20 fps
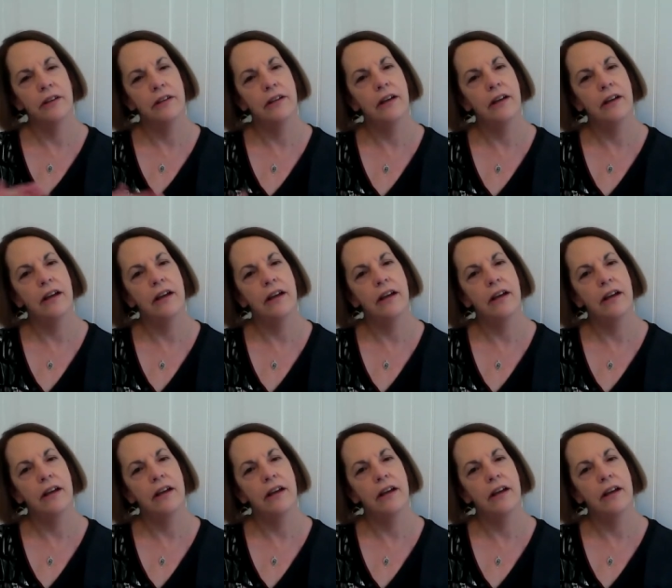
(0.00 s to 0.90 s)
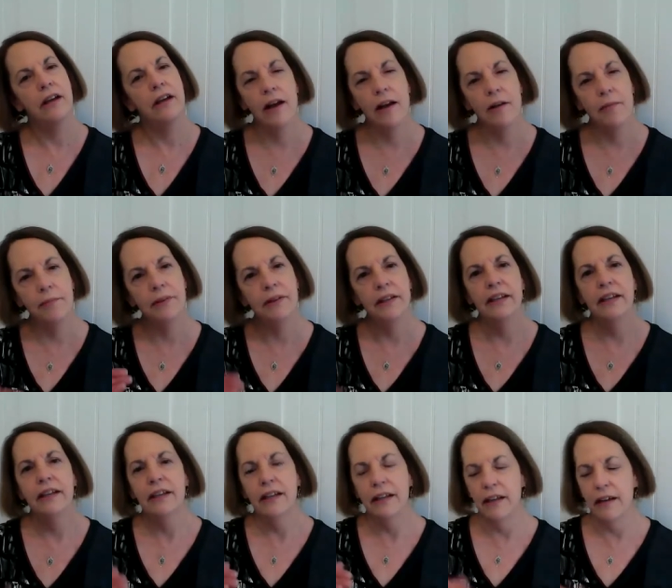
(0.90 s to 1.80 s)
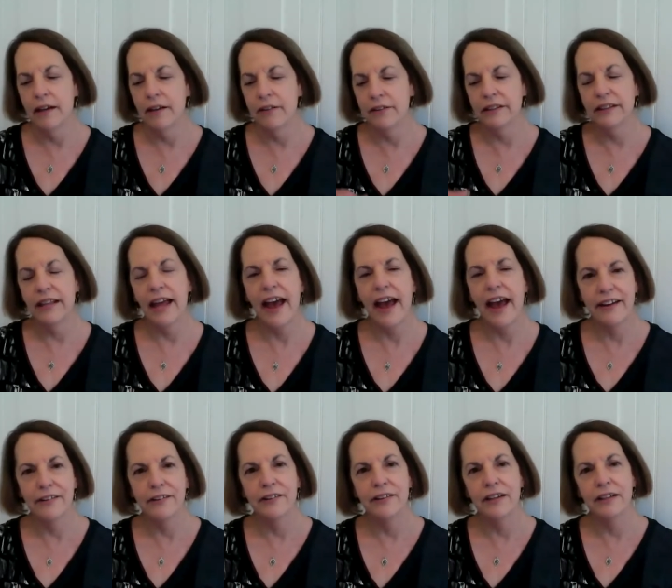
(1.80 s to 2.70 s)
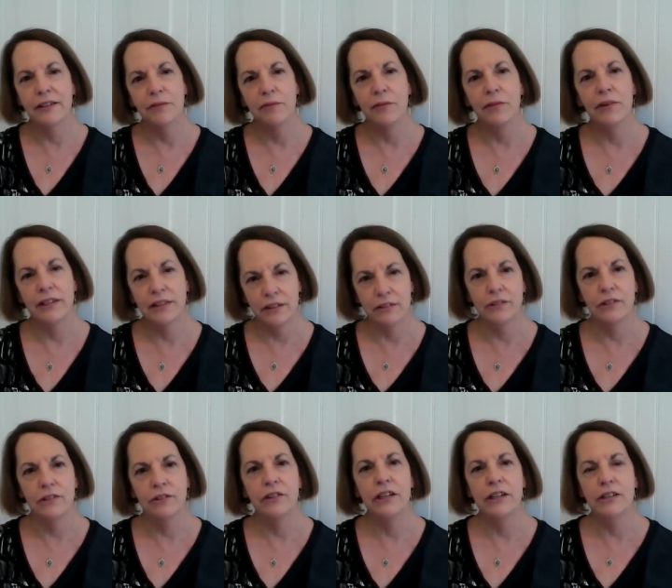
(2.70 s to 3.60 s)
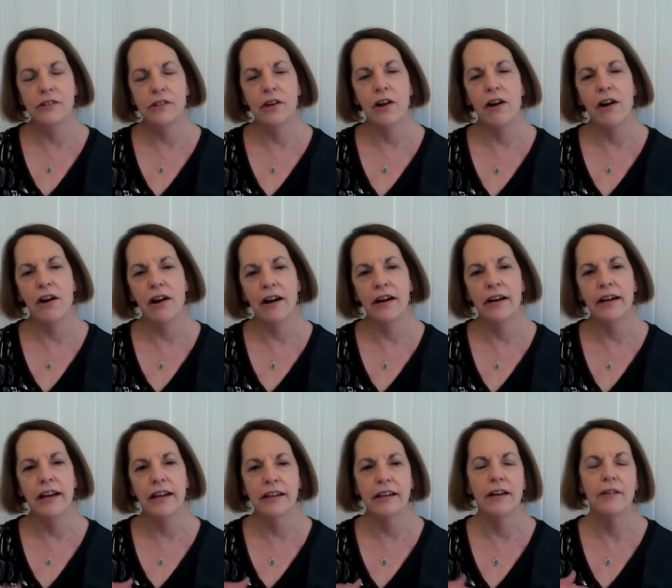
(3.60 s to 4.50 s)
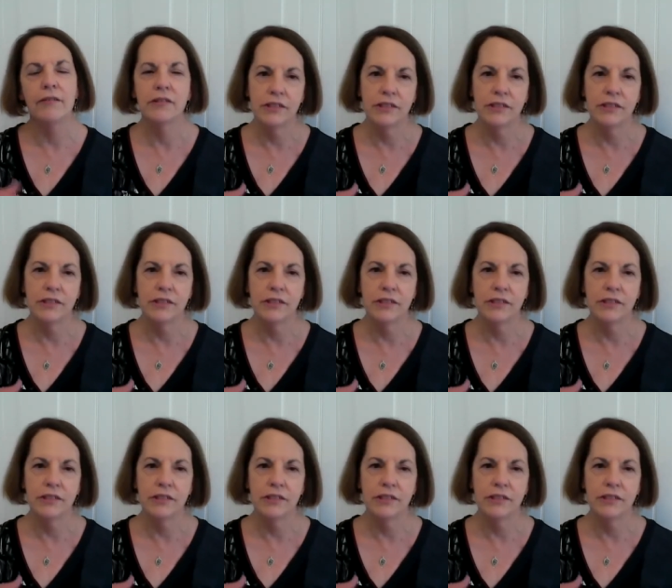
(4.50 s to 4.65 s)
So it kind of moved up uh, the ladder in what the duties are.